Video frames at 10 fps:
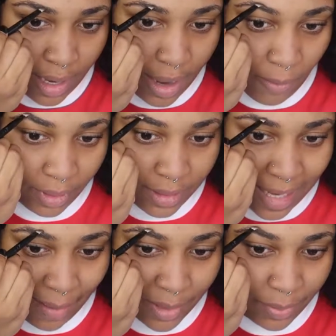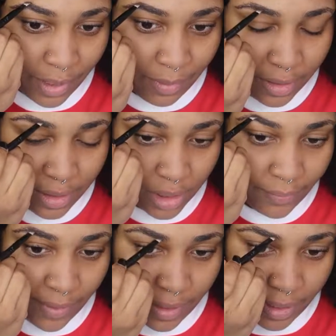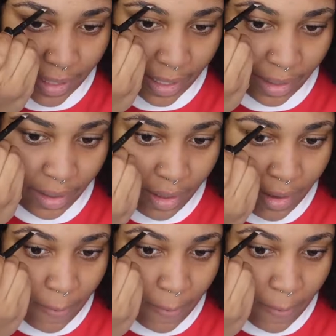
and with the top it's pretty much just filling in